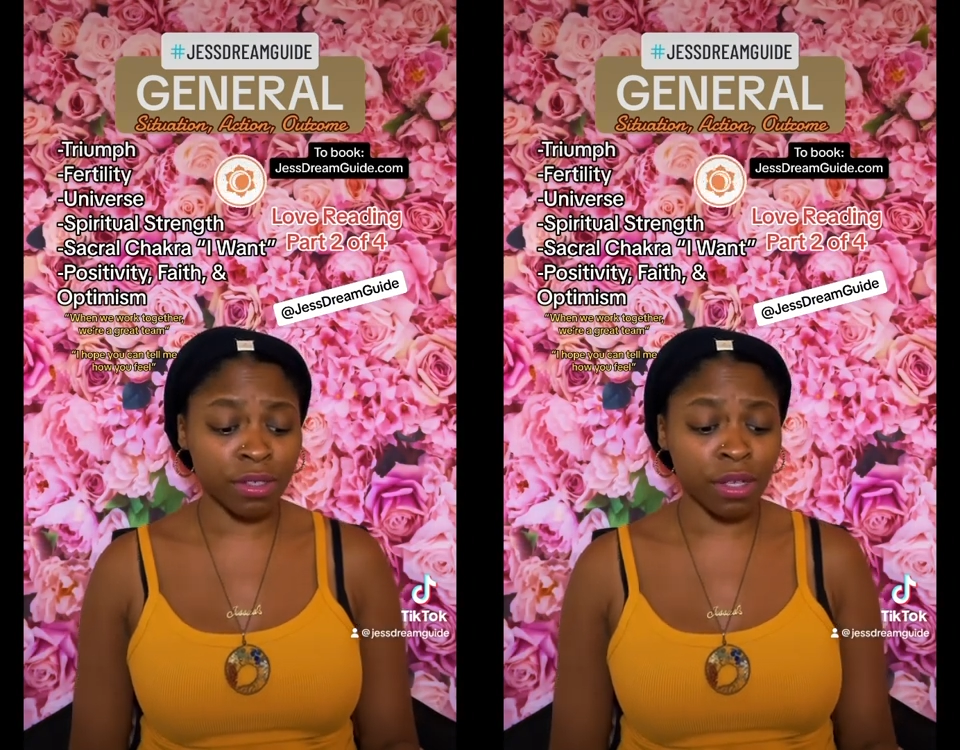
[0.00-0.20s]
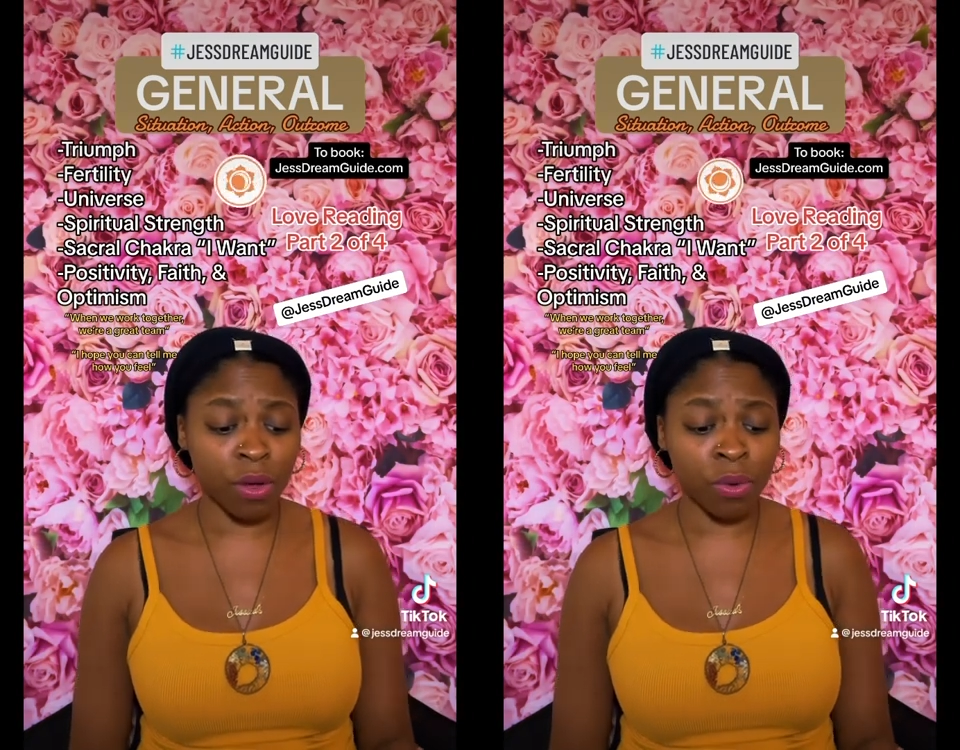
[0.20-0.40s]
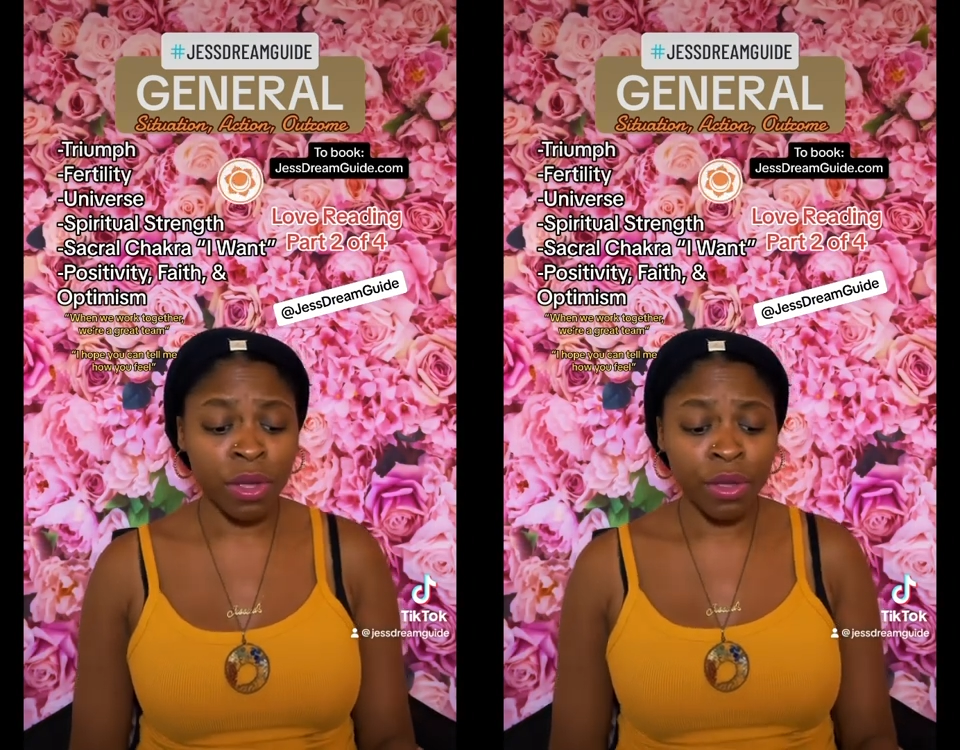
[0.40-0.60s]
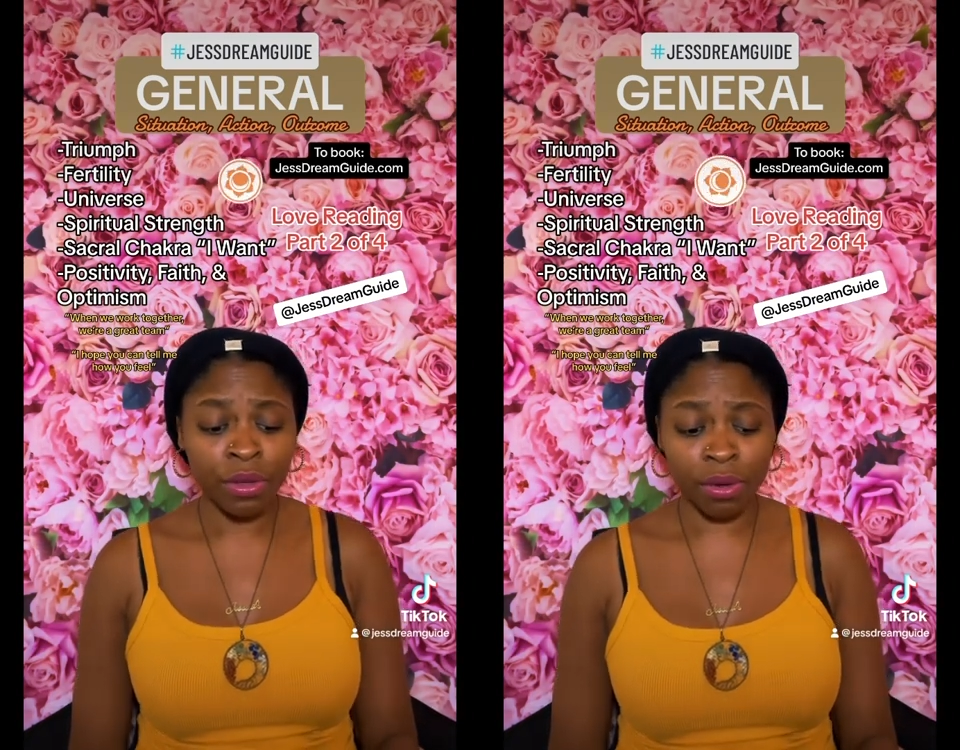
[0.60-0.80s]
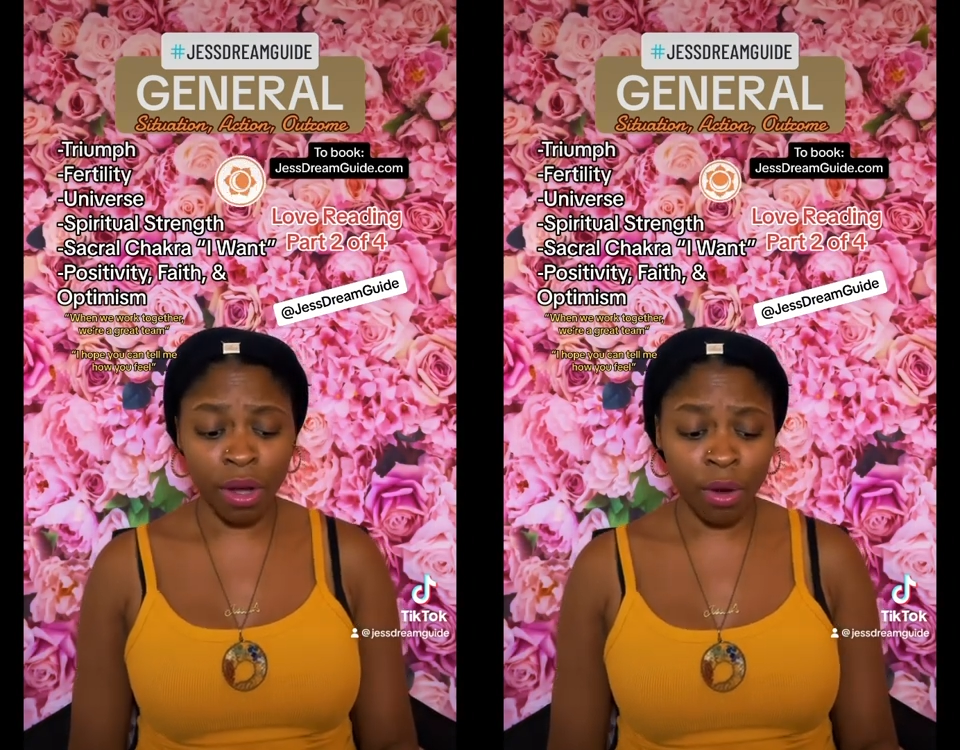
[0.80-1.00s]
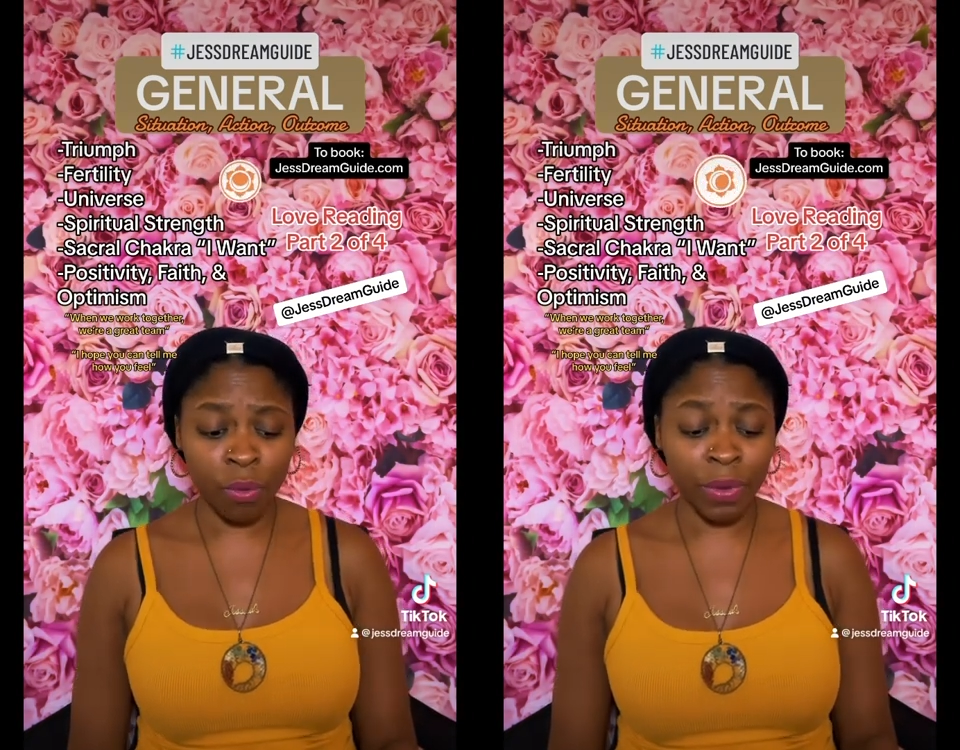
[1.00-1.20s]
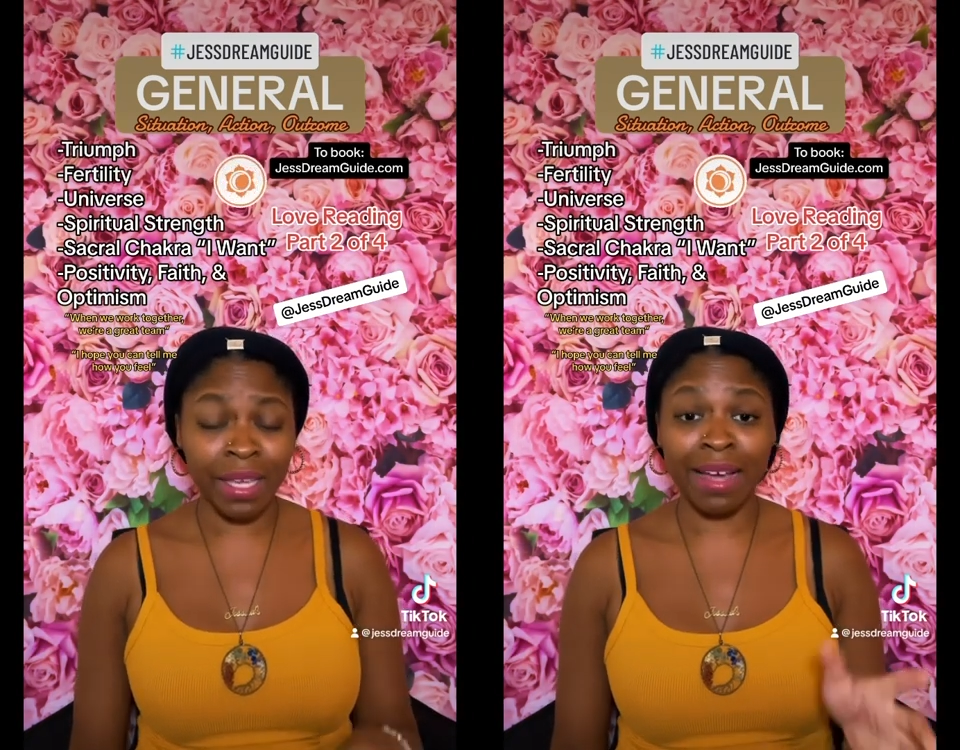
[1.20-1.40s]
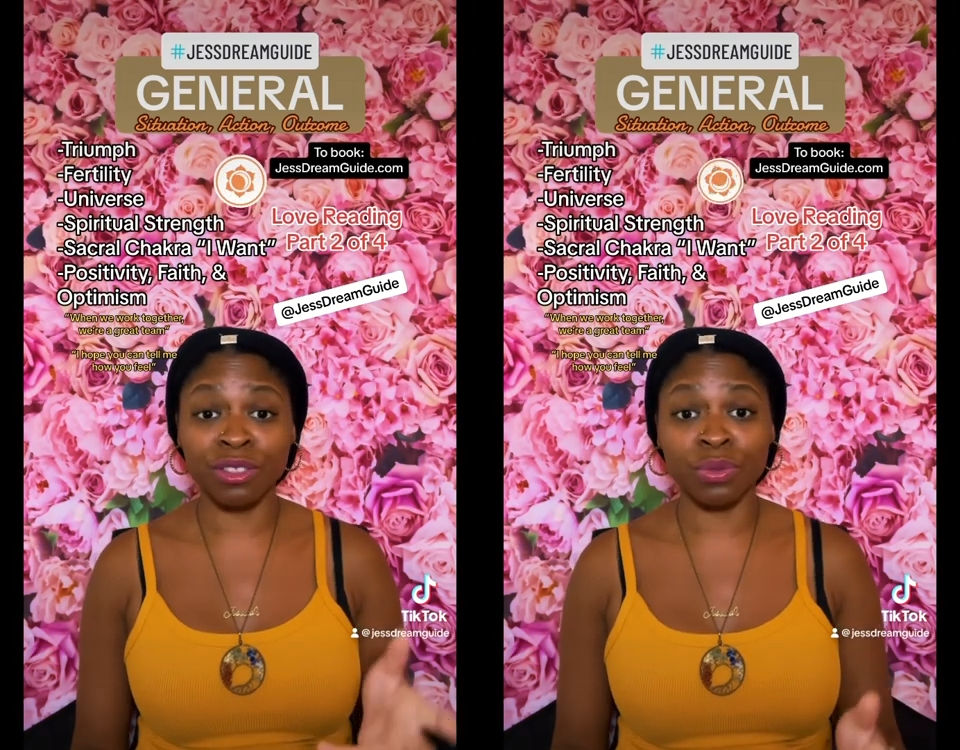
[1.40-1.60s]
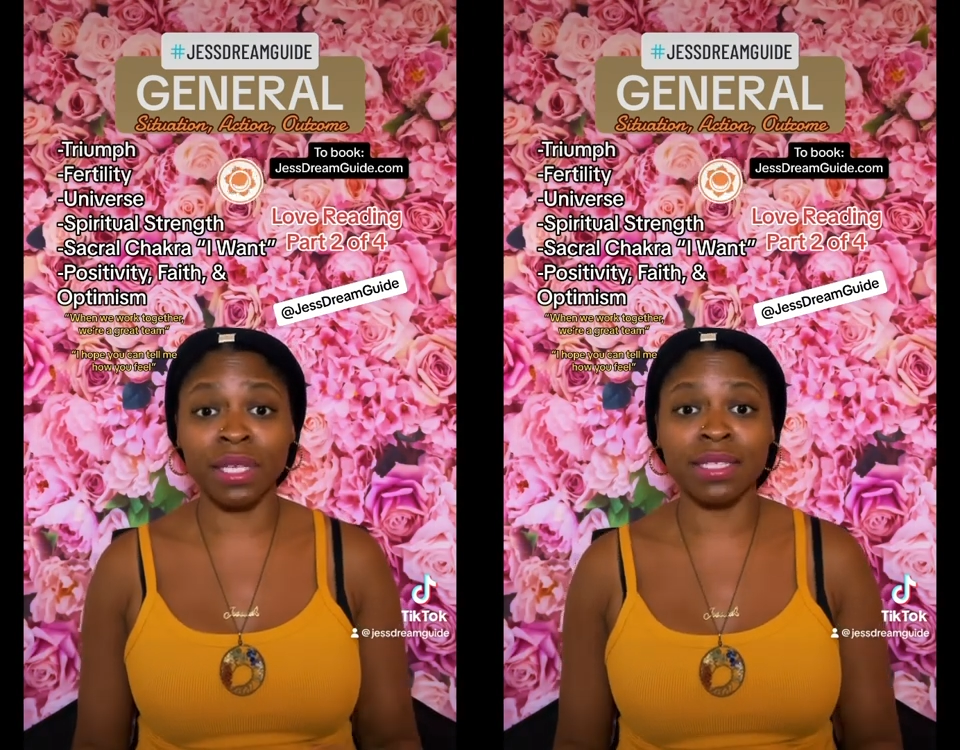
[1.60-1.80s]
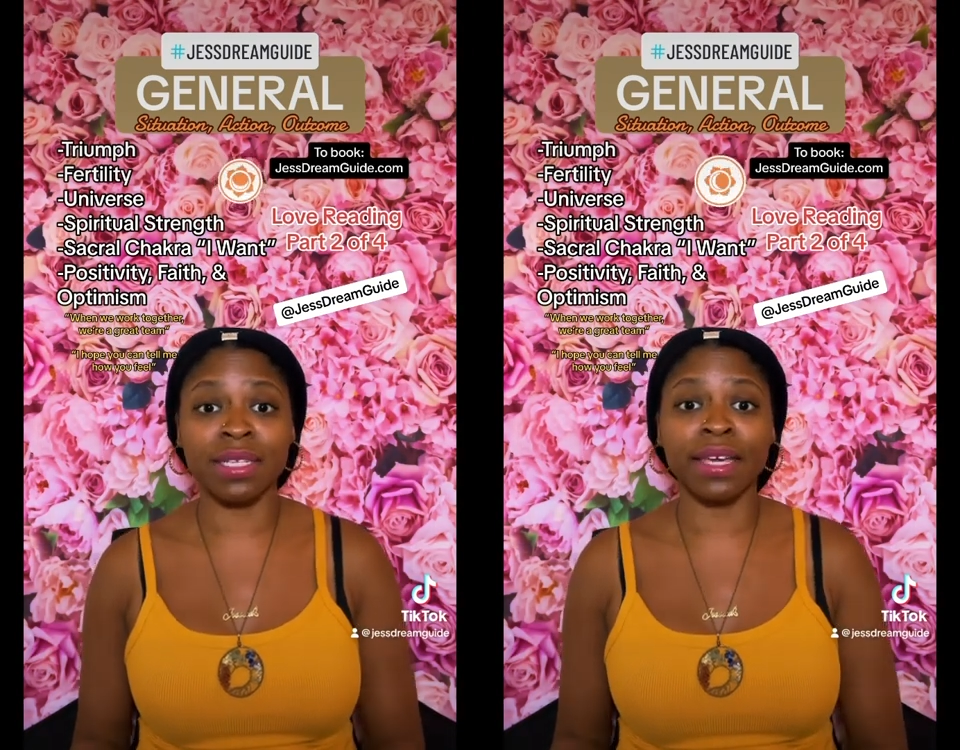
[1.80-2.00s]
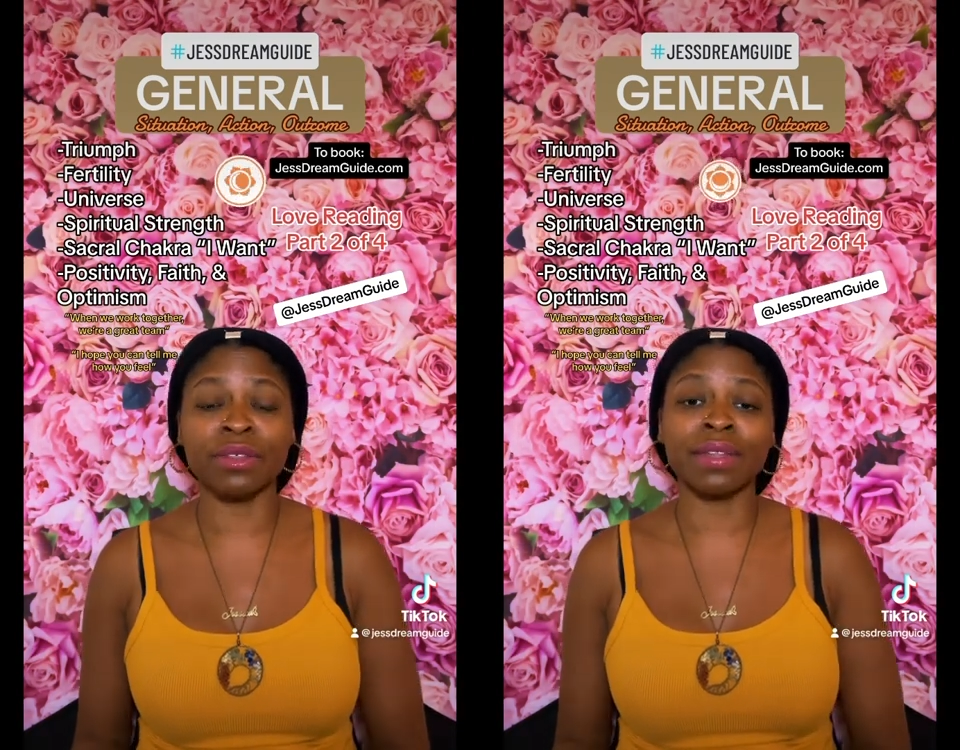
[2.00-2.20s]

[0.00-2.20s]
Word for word: So, you know, when y'all do get together.